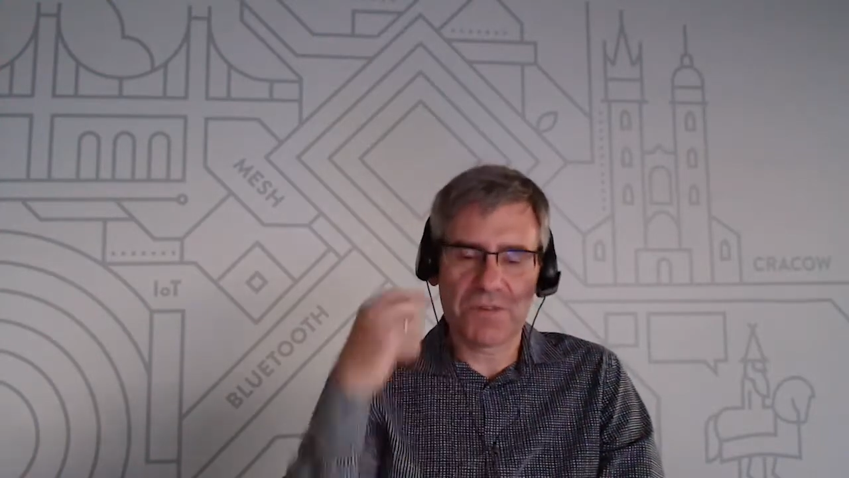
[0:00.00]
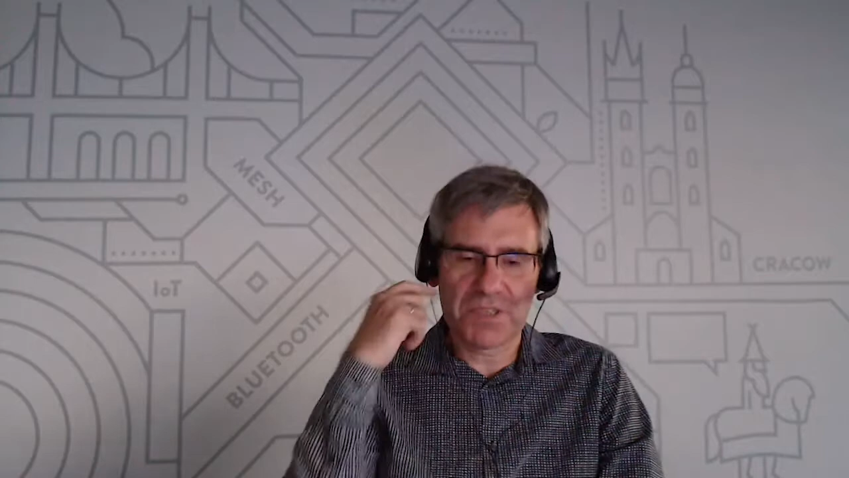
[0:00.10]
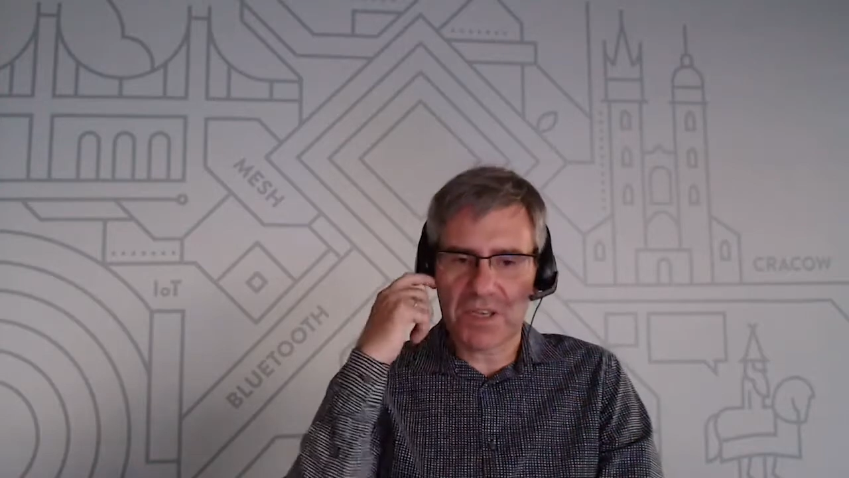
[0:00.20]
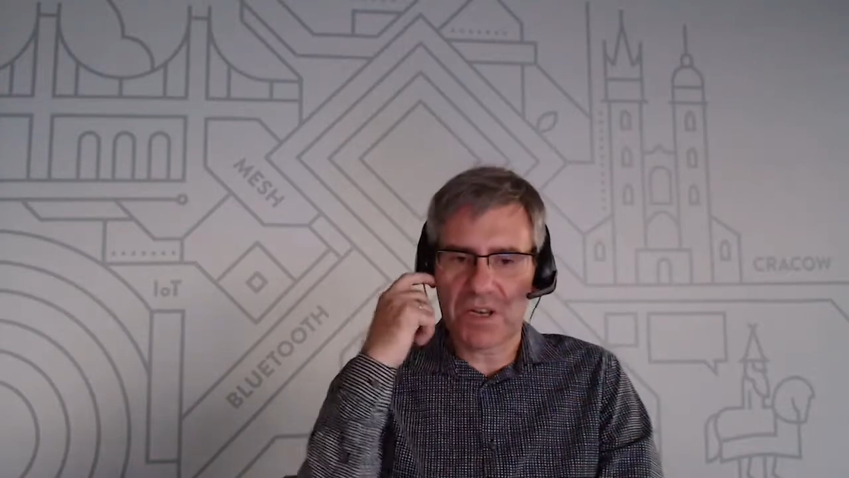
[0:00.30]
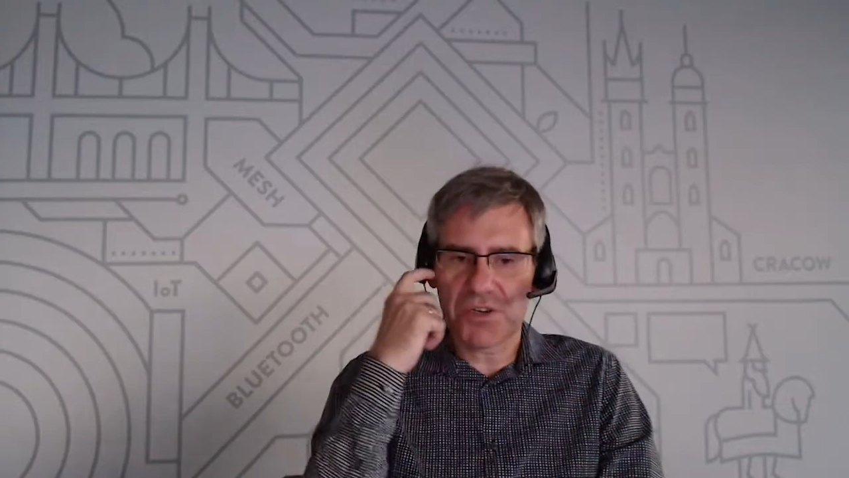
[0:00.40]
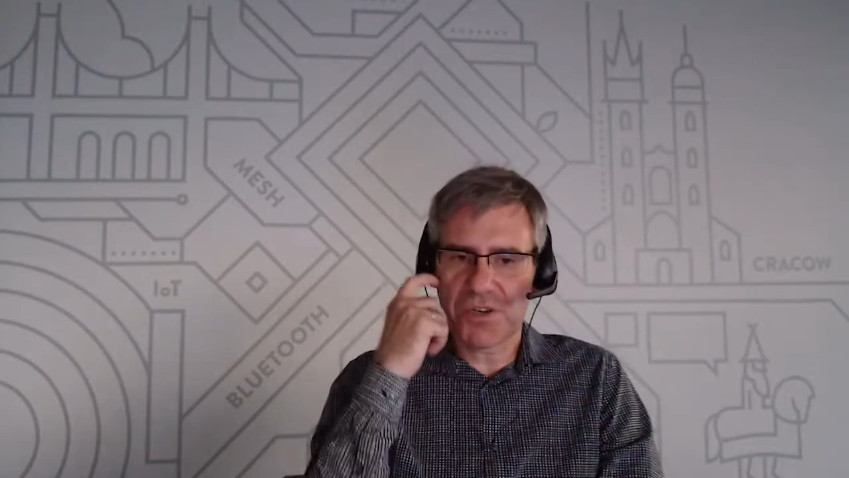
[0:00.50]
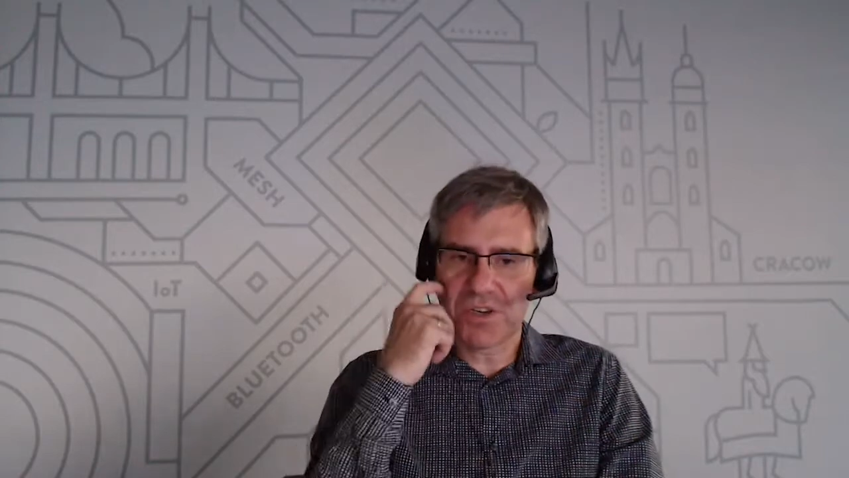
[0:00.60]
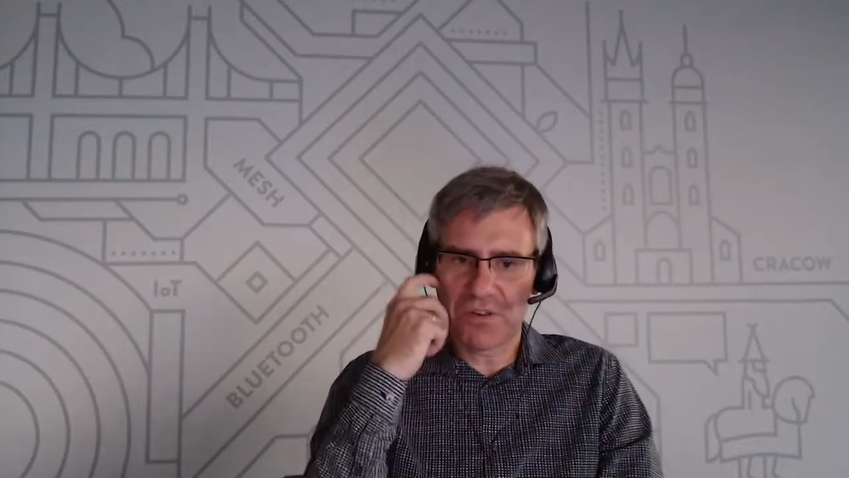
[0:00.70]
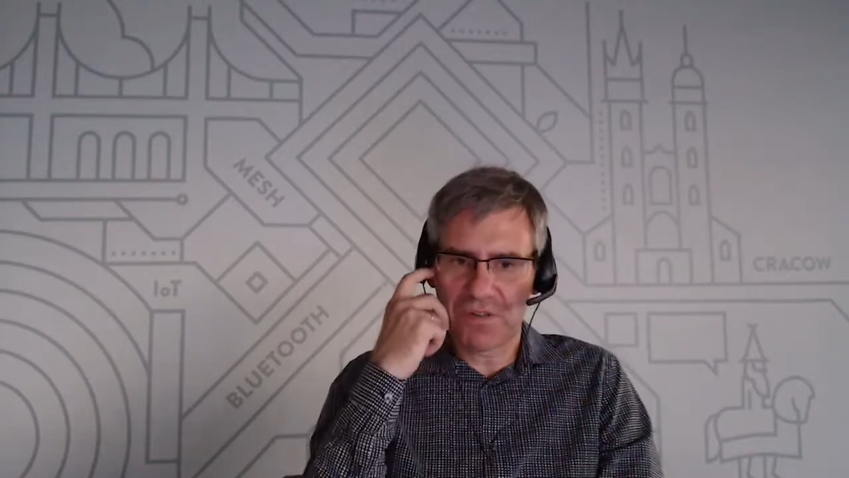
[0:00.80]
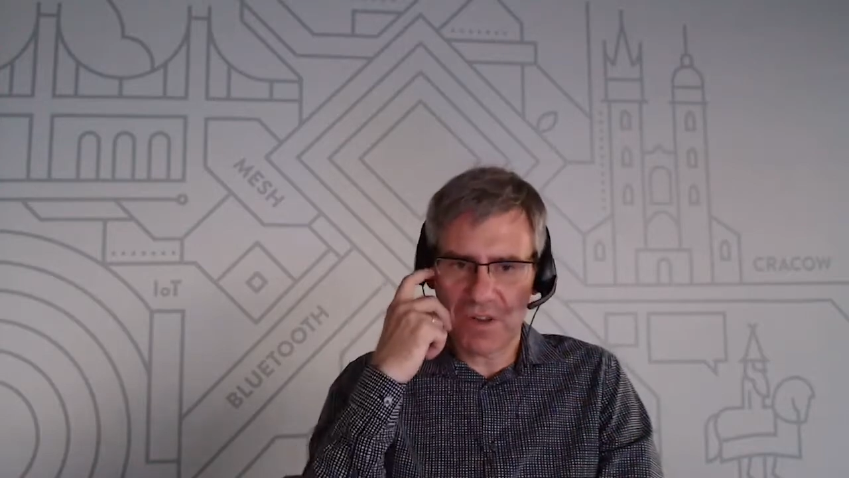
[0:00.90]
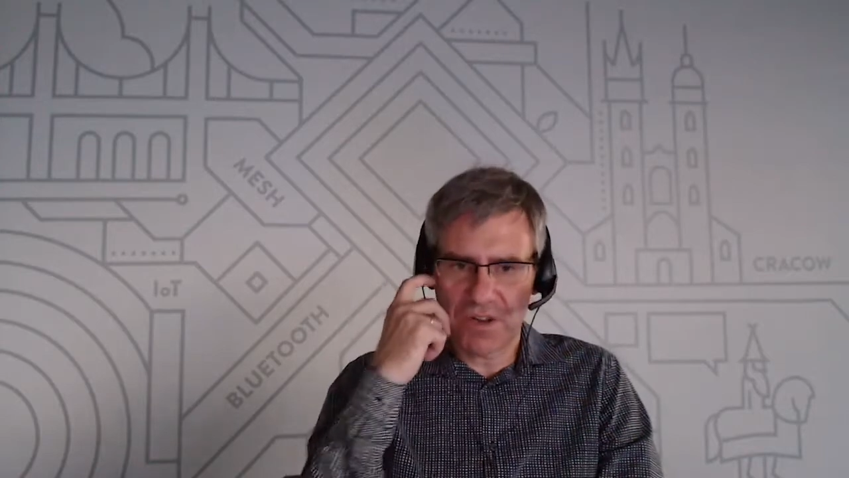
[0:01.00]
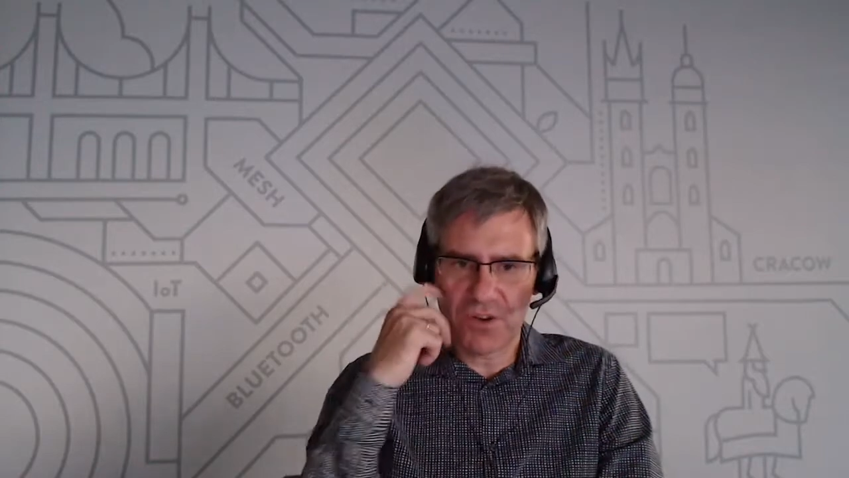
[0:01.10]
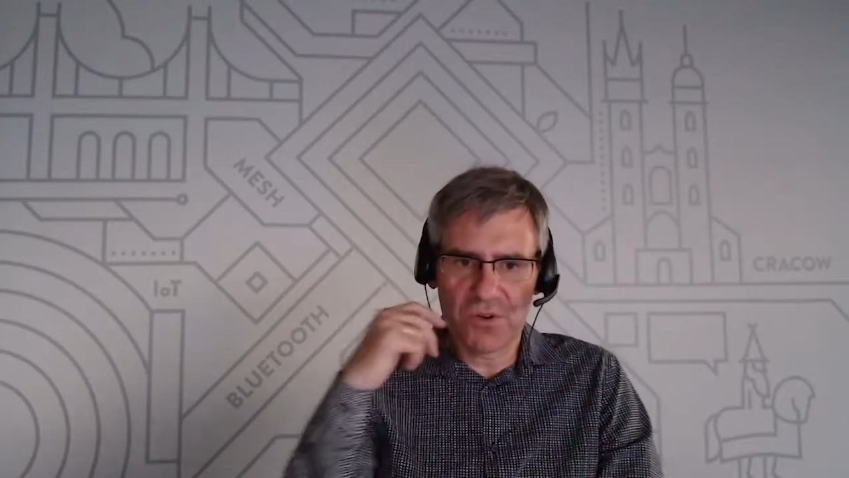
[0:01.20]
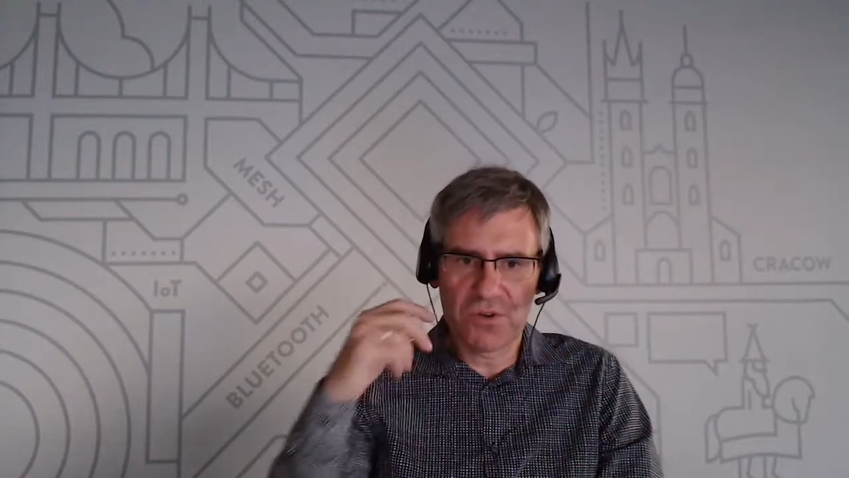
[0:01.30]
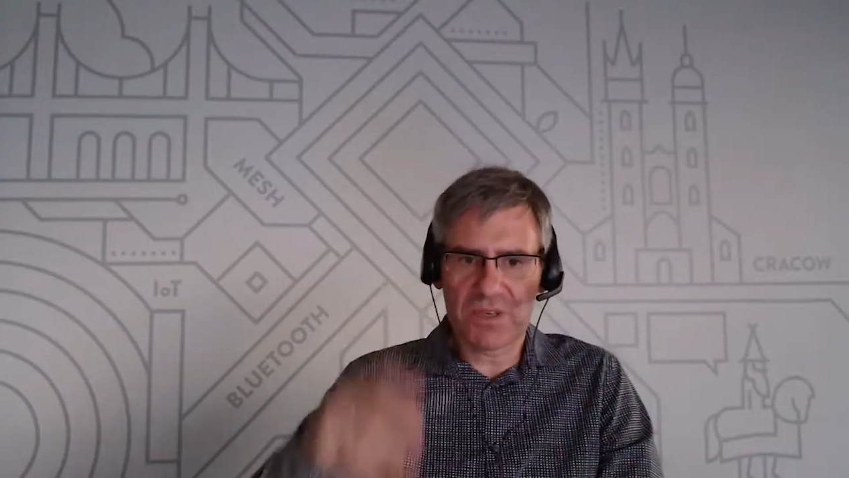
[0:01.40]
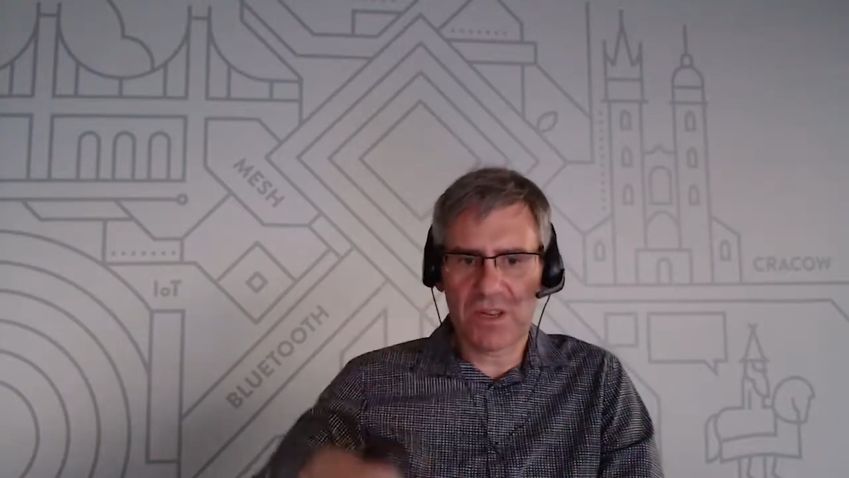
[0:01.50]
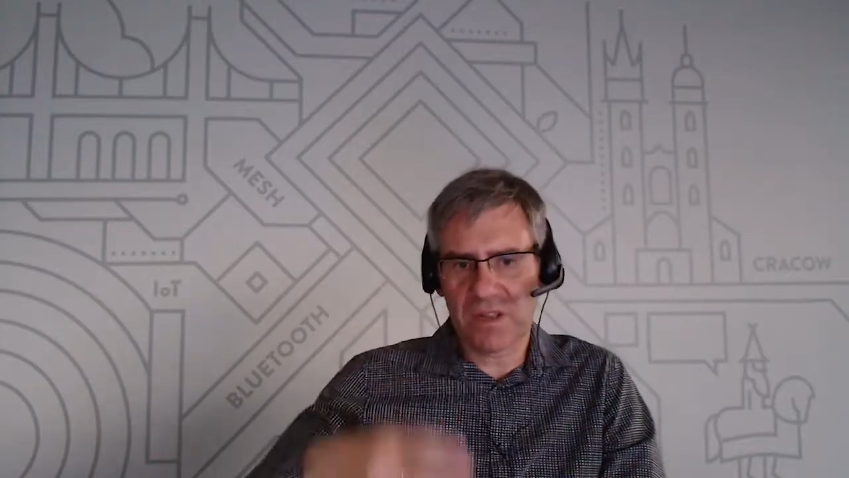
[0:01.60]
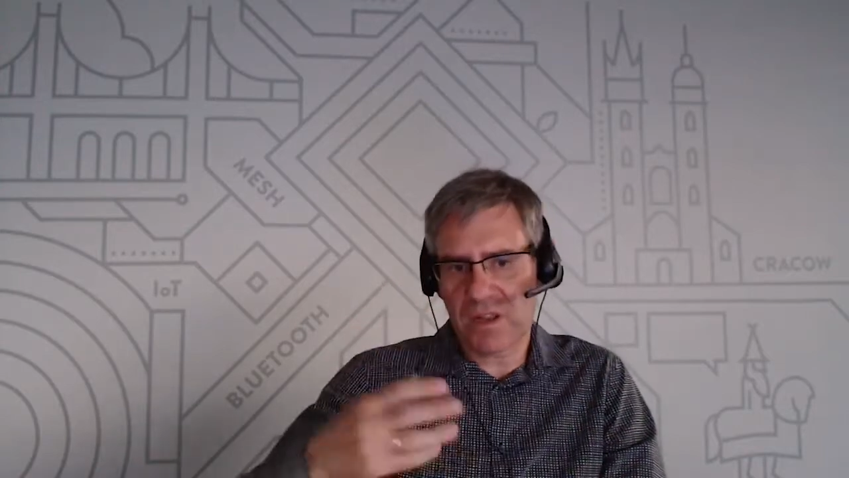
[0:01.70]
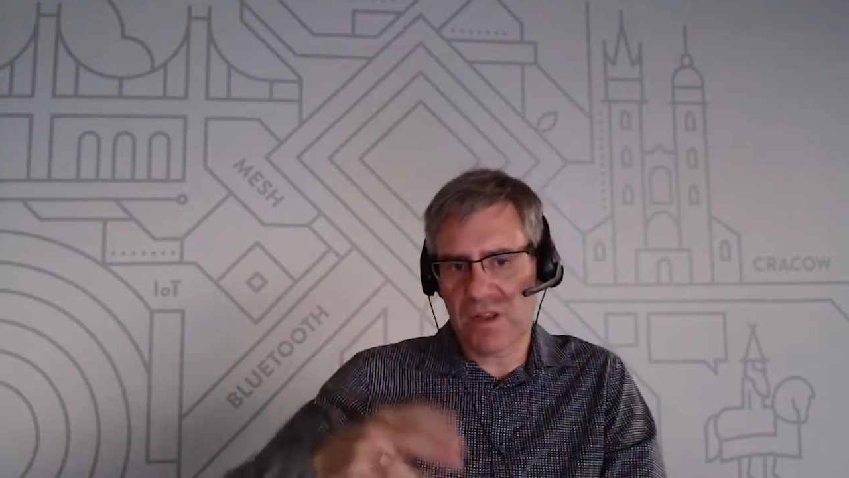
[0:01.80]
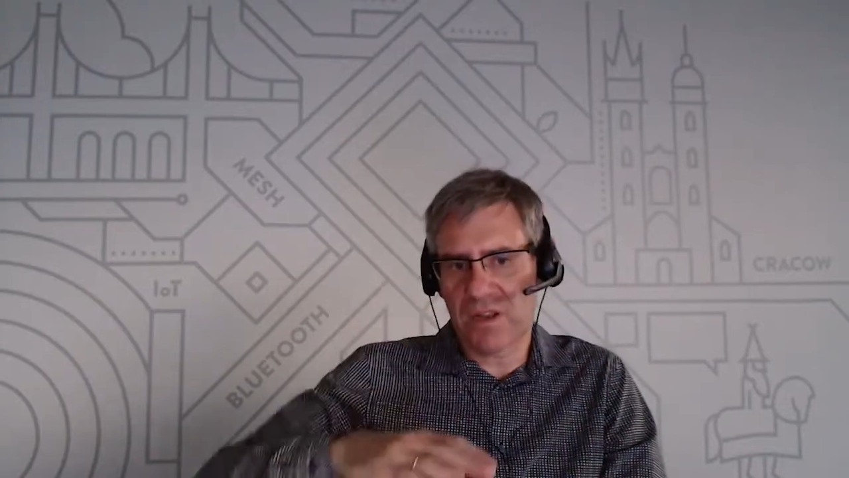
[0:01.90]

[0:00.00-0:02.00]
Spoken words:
installation and use and